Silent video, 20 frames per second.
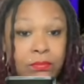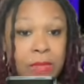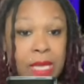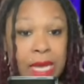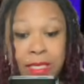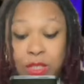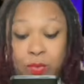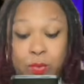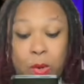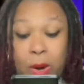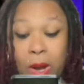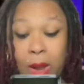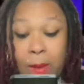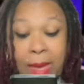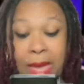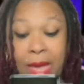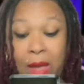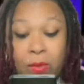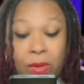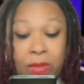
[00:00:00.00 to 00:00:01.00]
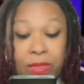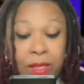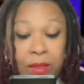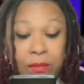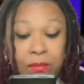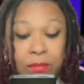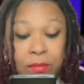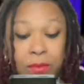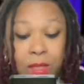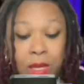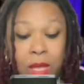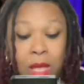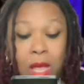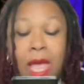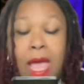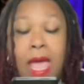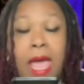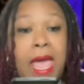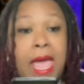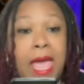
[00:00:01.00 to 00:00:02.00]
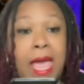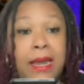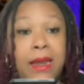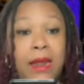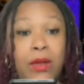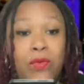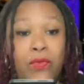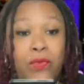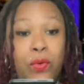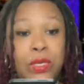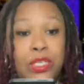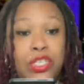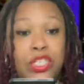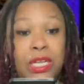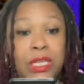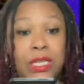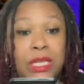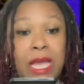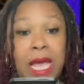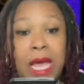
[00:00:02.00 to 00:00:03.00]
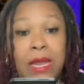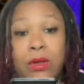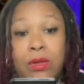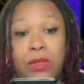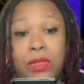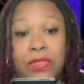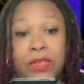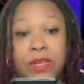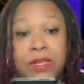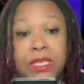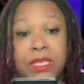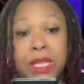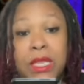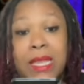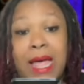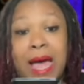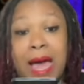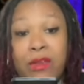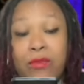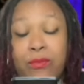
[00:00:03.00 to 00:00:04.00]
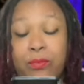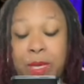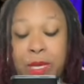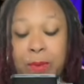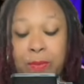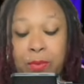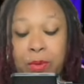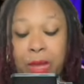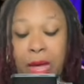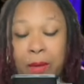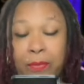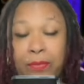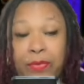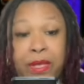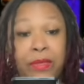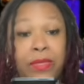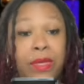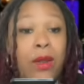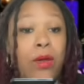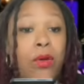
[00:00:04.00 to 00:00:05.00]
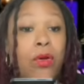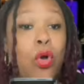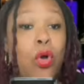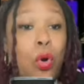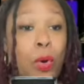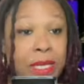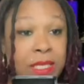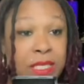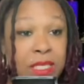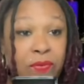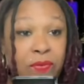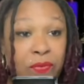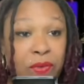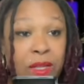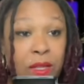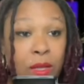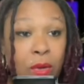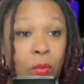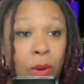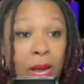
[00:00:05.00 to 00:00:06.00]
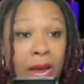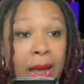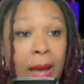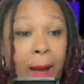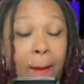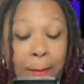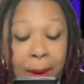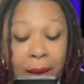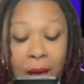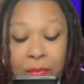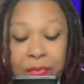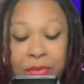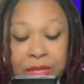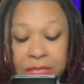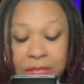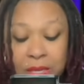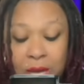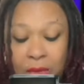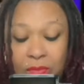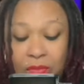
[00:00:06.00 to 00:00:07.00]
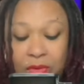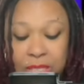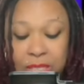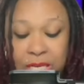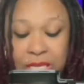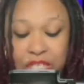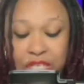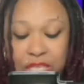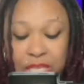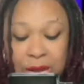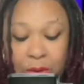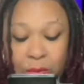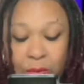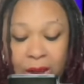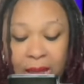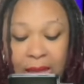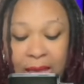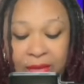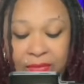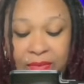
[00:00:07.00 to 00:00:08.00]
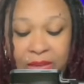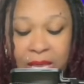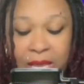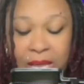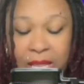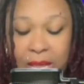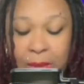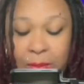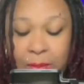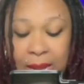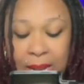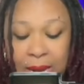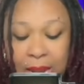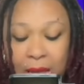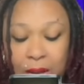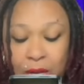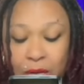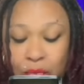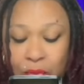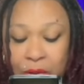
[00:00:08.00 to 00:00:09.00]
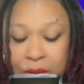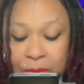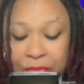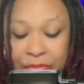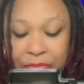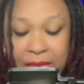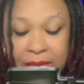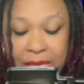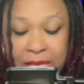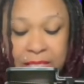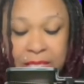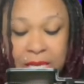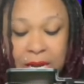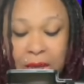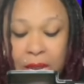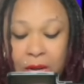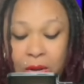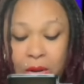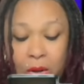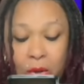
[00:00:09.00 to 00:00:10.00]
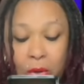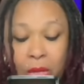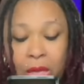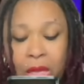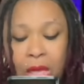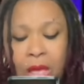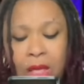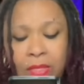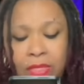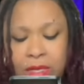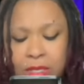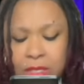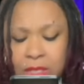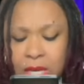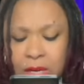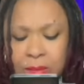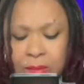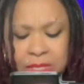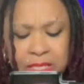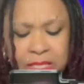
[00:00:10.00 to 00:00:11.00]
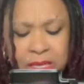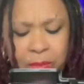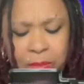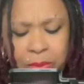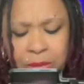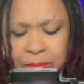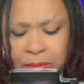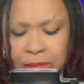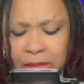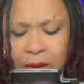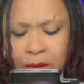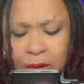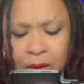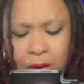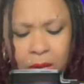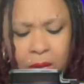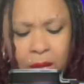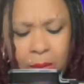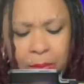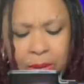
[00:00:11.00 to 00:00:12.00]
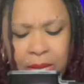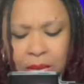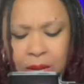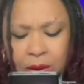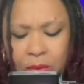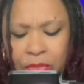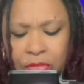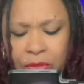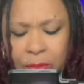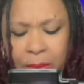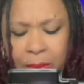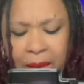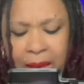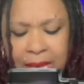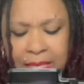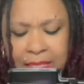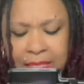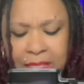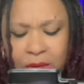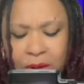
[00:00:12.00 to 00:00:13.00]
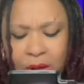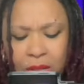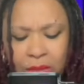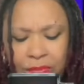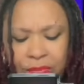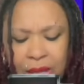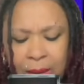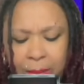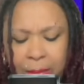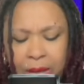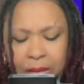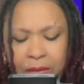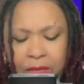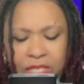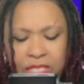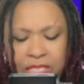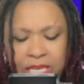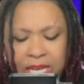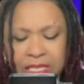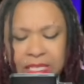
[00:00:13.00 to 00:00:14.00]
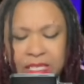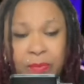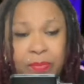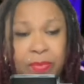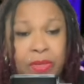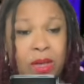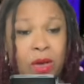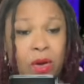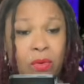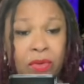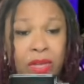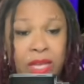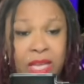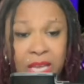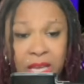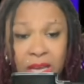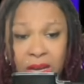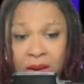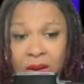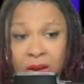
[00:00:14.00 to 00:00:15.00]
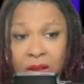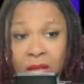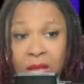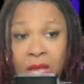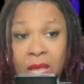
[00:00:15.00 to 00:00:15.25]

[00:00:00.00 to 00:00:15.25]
That's where I'm at with it. And unfortunately, I know that there's a lot of people out there that are going to feel a way about this conversation that we're having, and they may not agree with things. And I know there's going to be some people that are going to come in here with a bias and all of that, but understand something over here.